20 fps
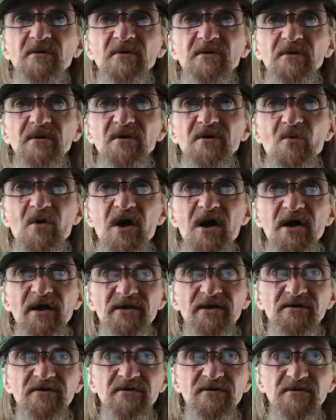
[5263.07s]
Like,
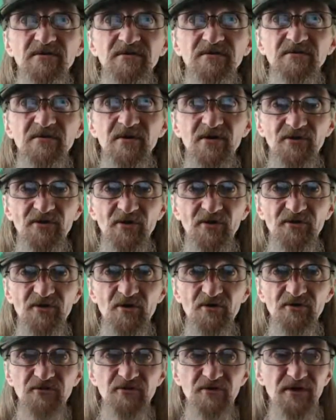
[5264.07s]
why? Well, they'll know
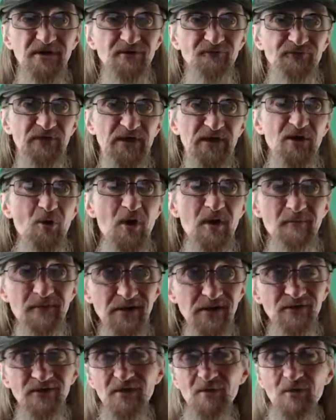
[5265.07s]
you're here. If they know I'm
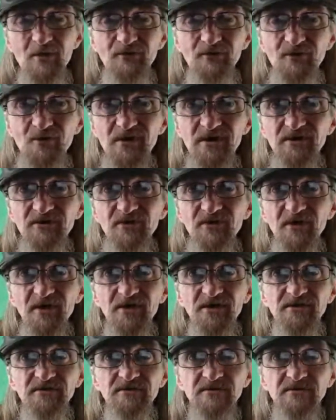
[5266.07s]
here, they won't do anything.